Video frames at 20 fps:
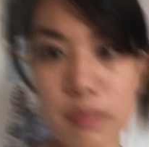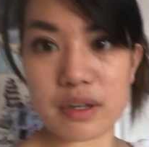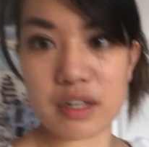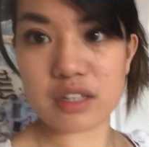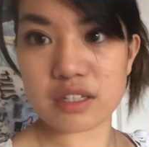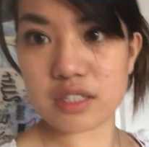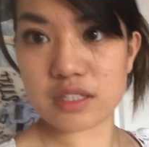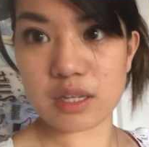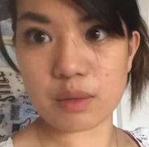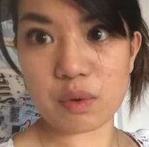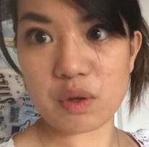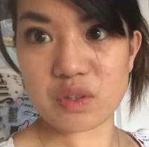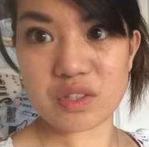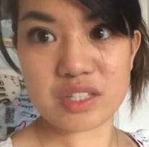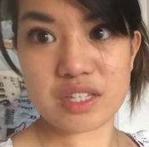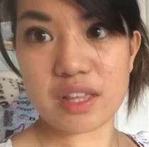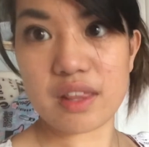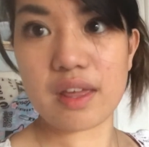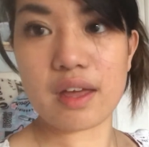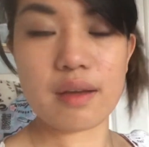because they won't
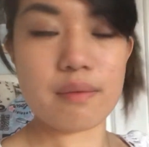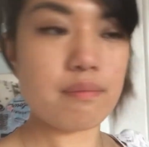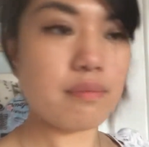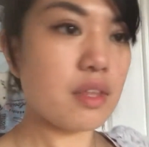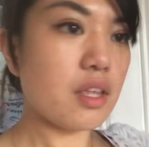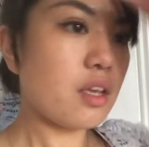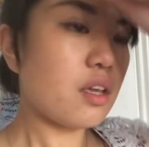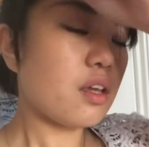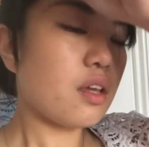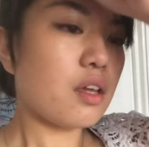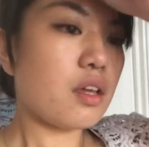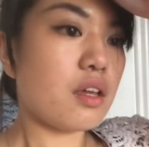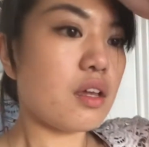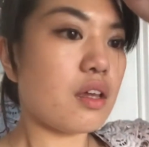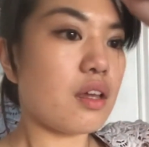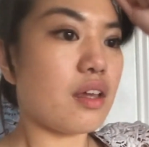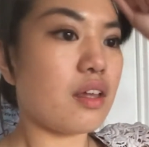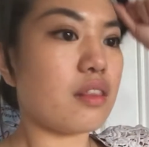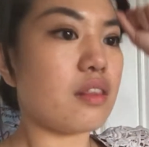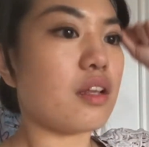see that.
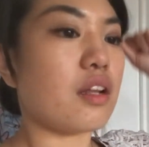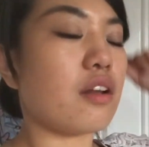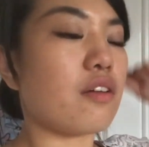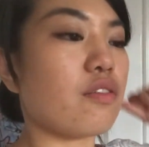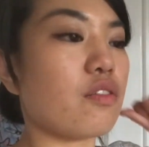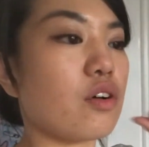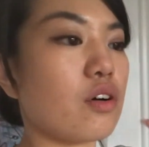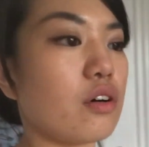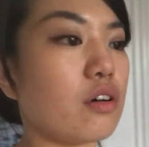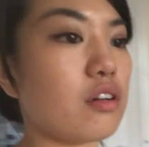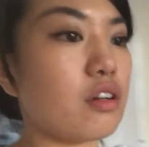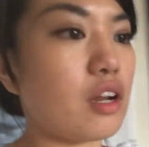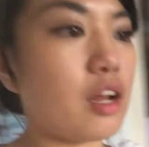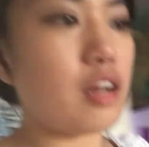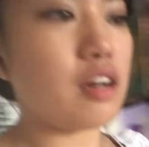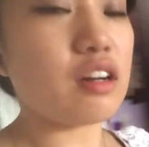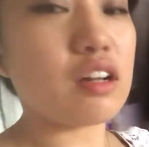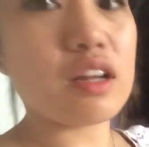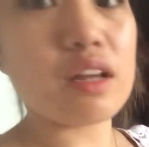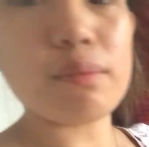And then I've got,
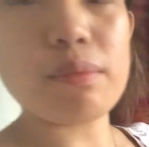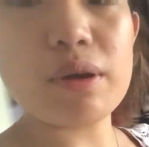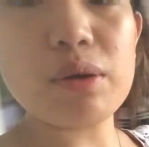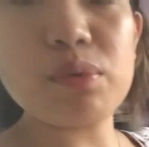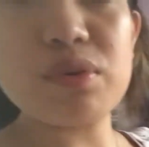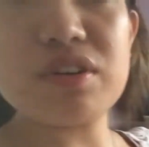like, look at my